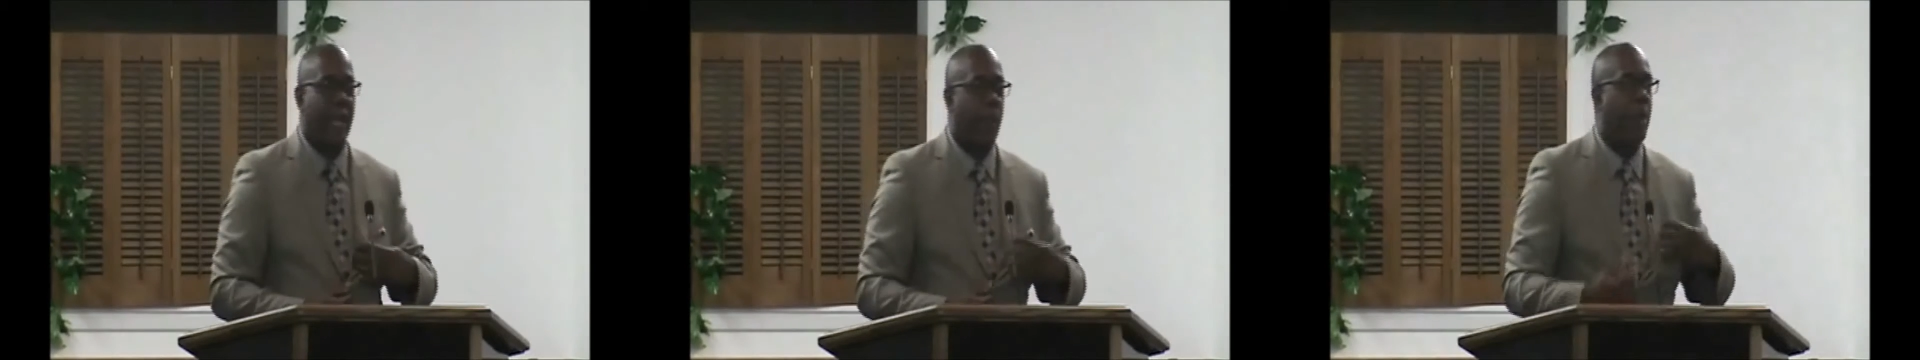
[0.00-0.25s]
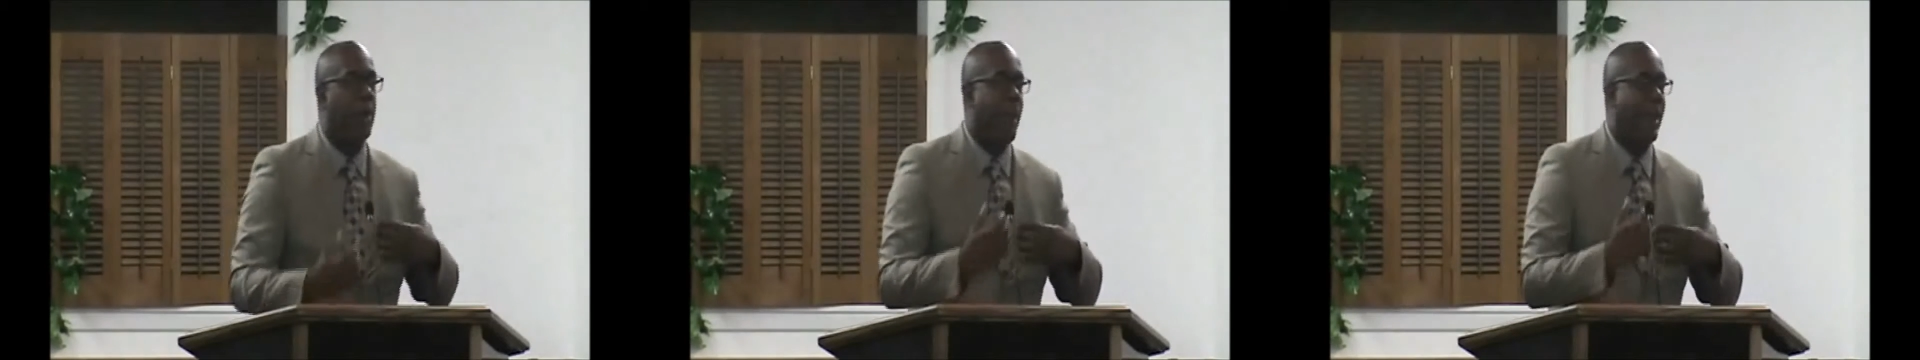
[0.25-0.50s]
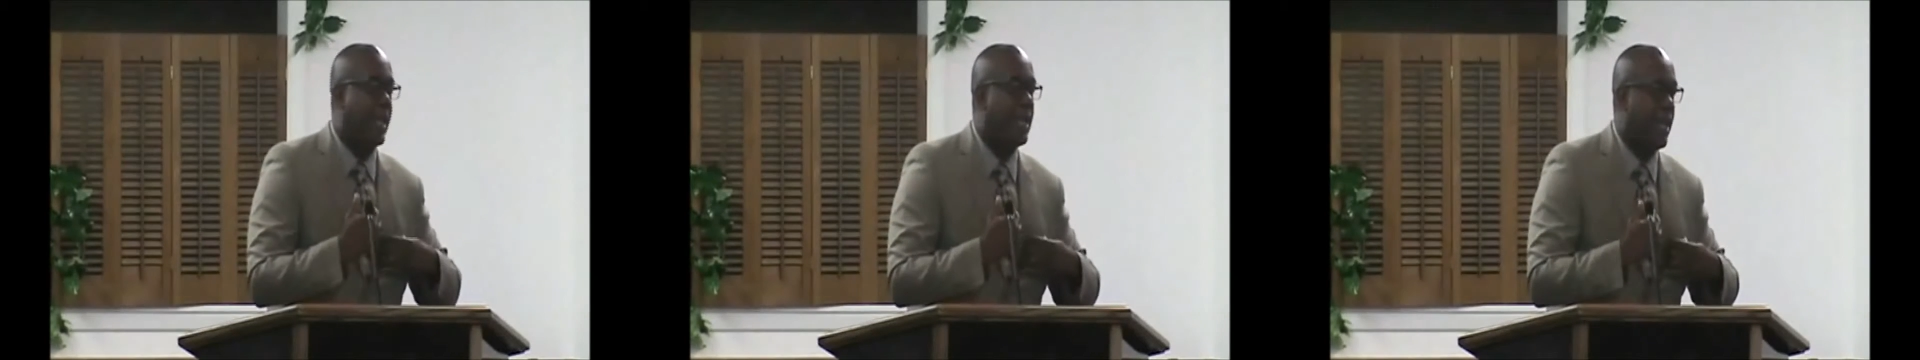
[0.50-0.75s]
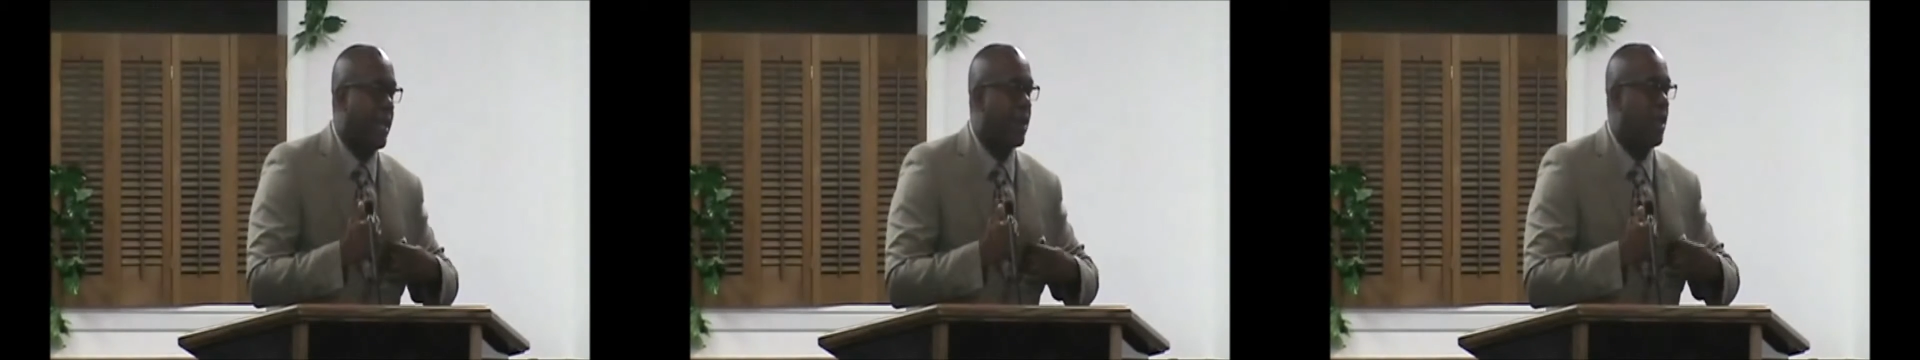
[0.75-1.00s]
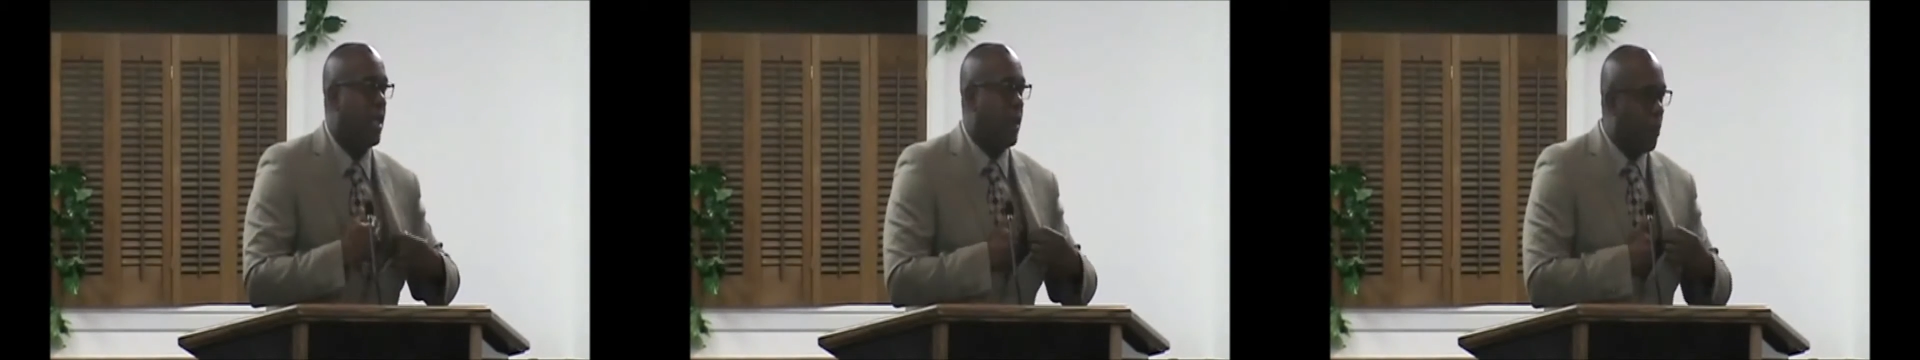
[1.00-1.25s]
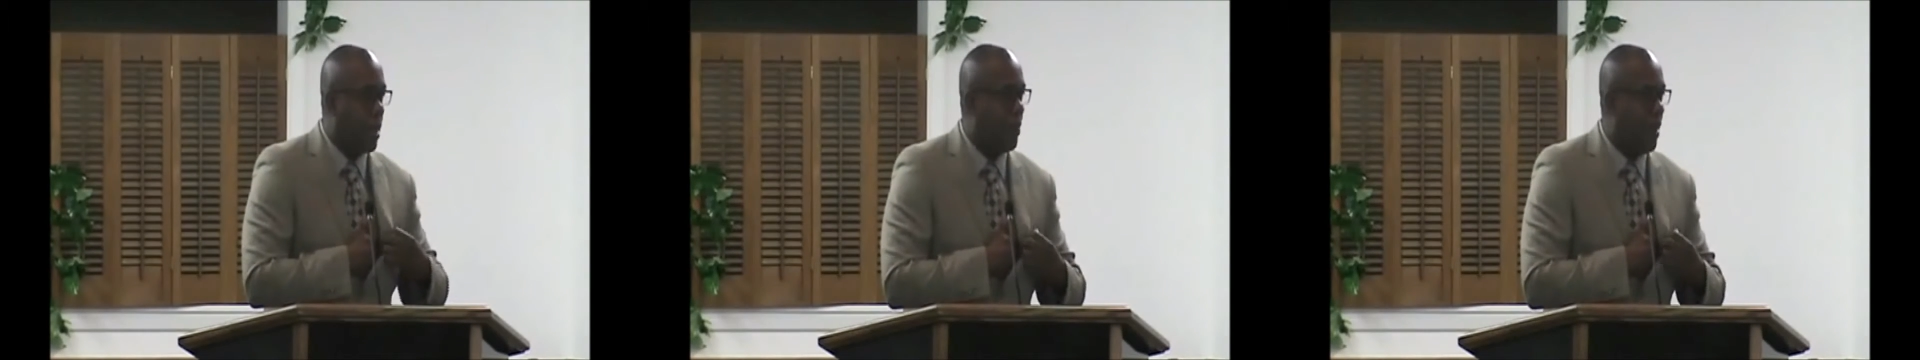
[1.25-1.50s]
am. Put it back in there.
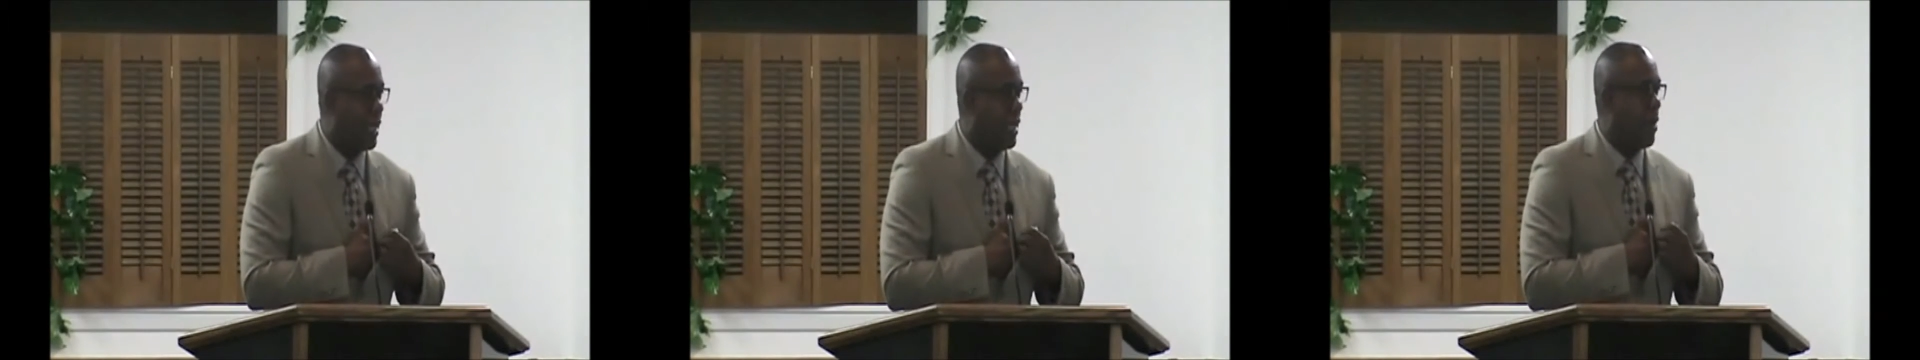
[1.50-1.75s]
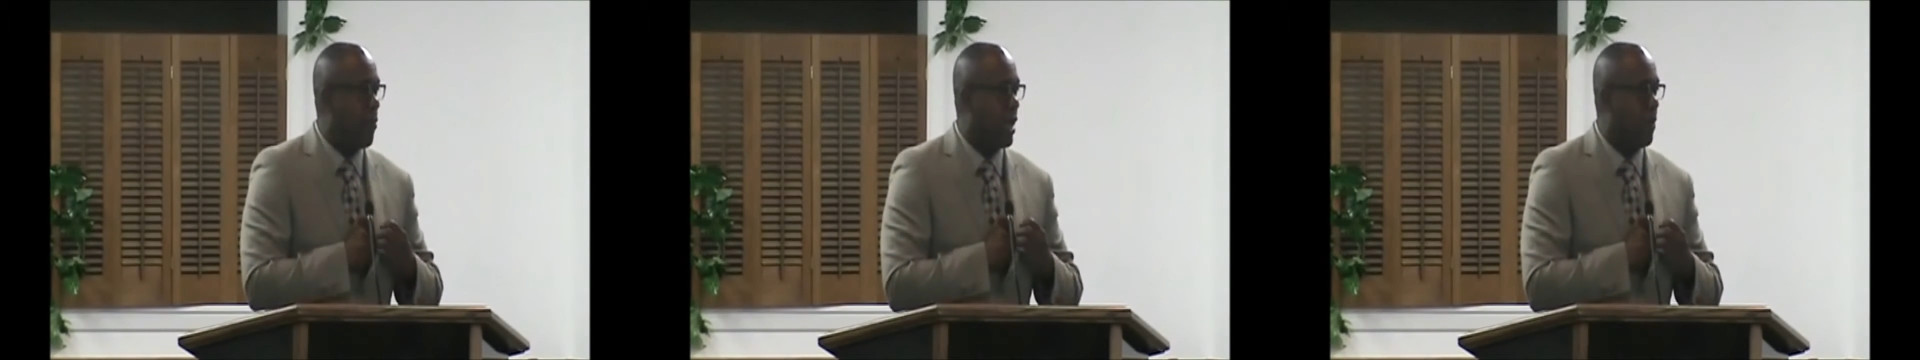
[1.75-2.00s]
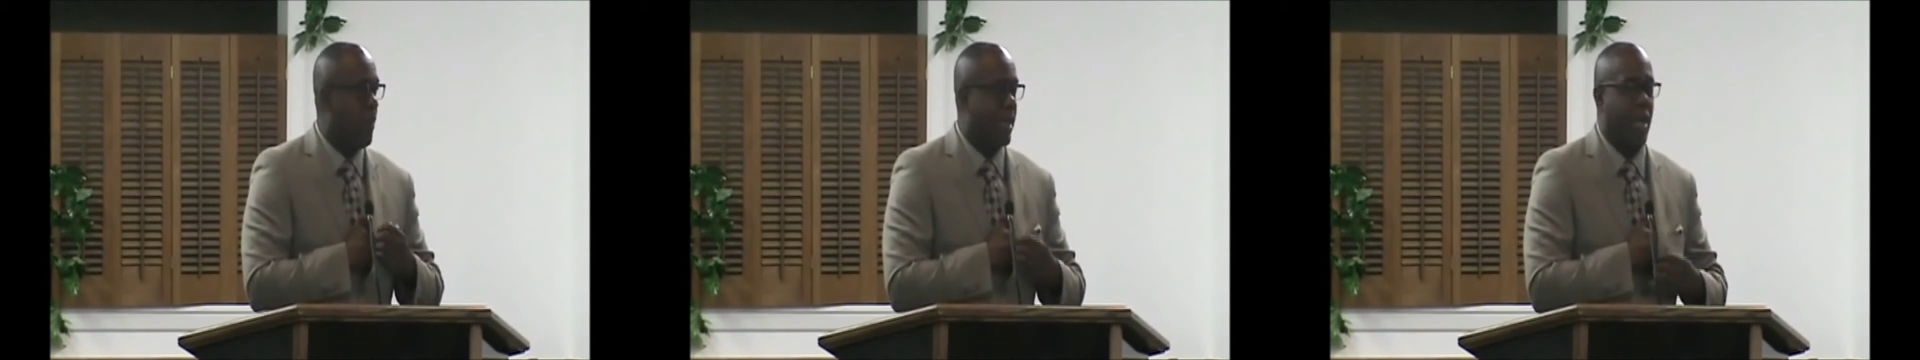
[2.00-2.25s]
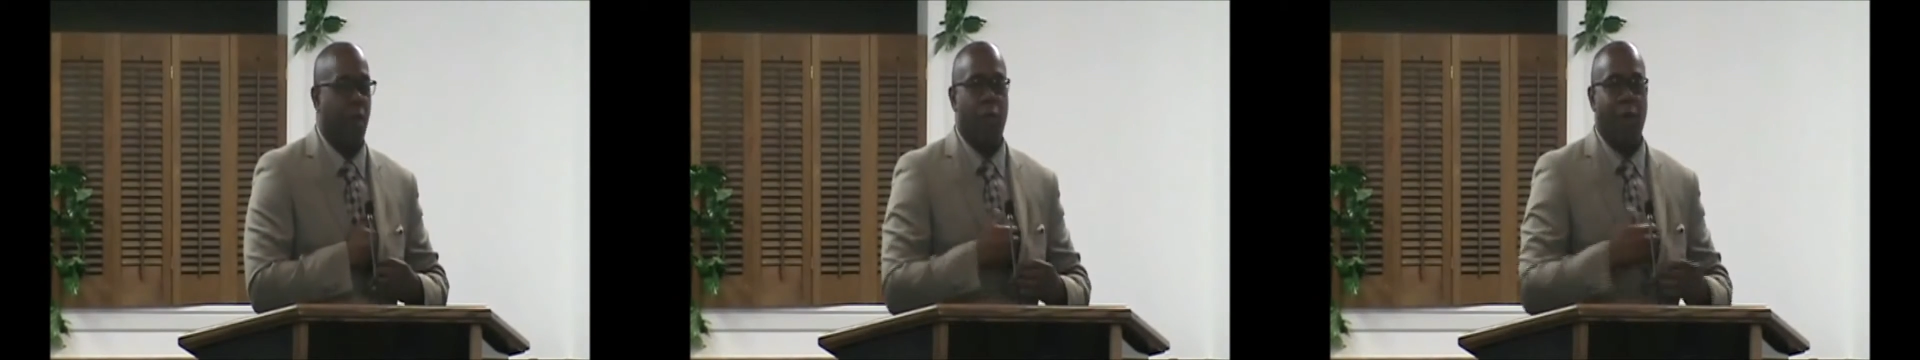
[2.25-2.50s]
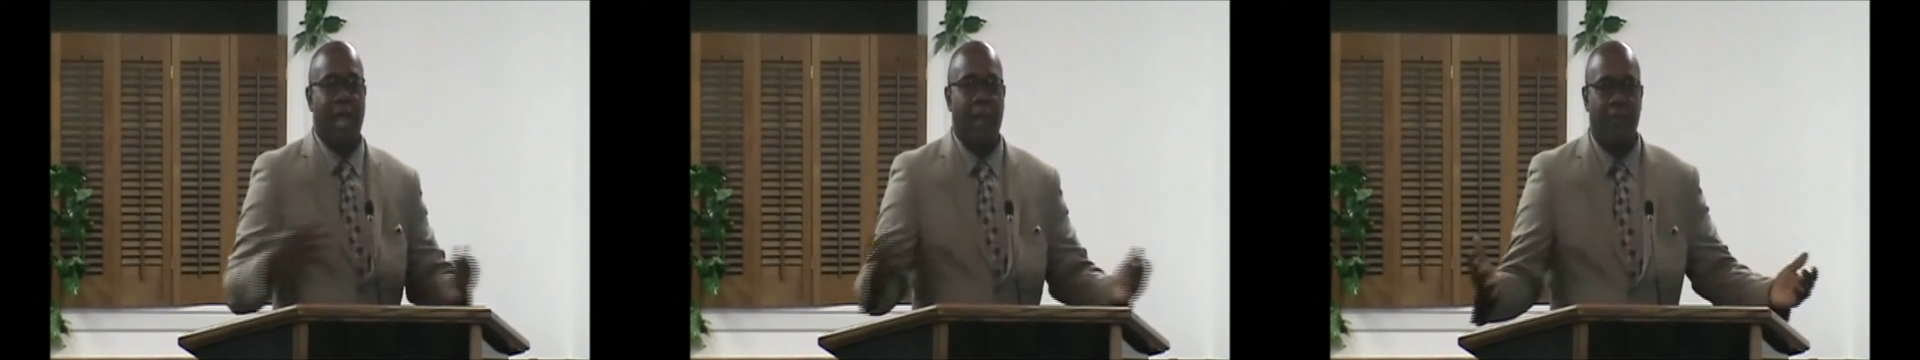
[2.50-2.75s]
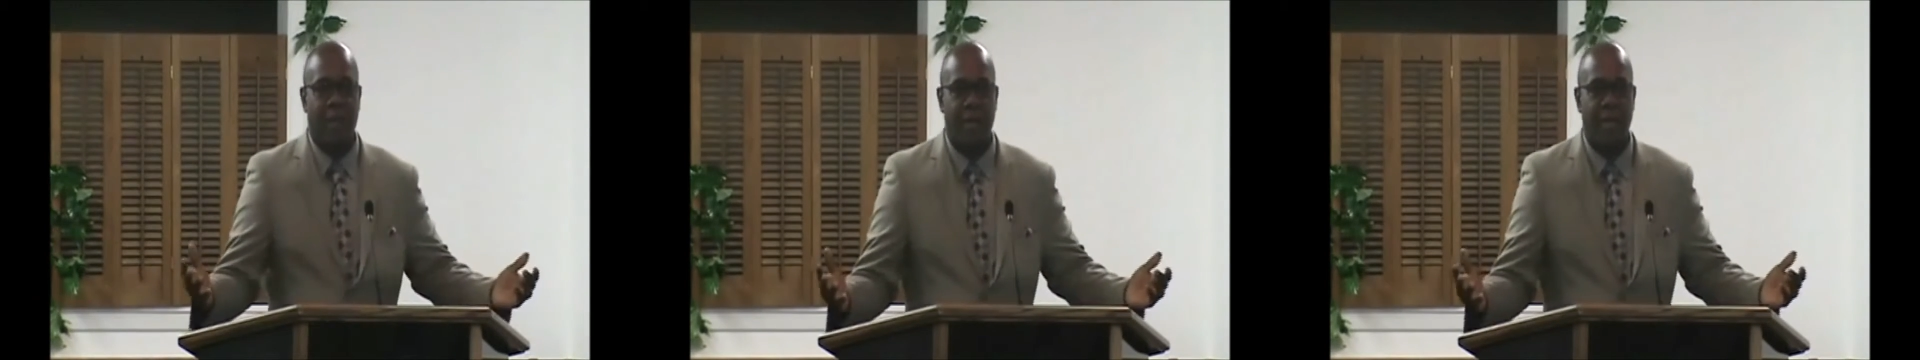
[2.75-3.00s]
Put it back in there, bring it back out. What
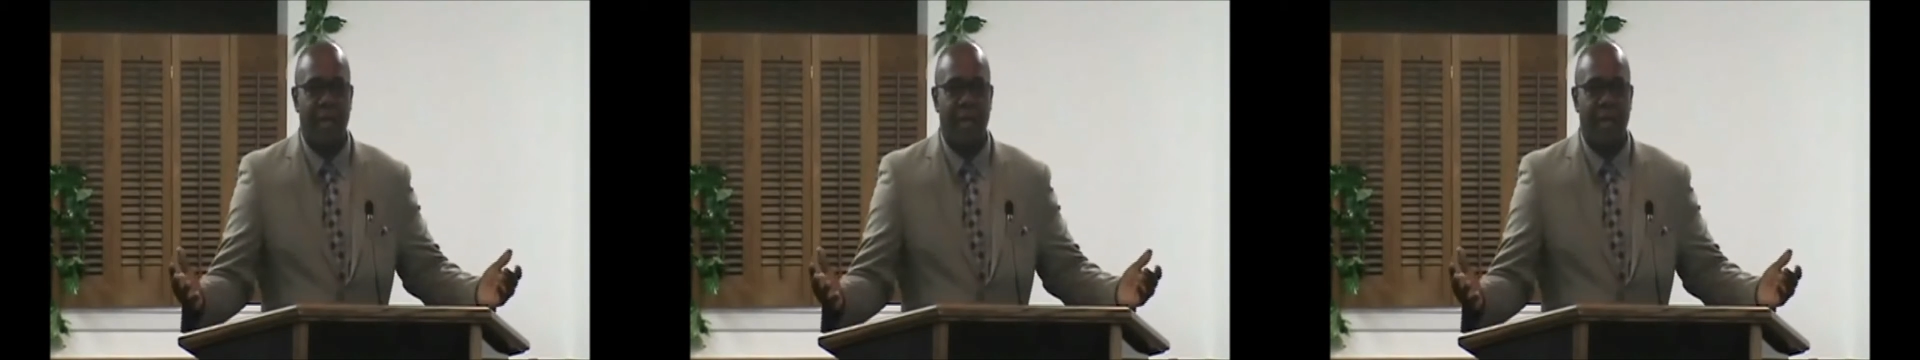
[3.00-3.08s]
happened?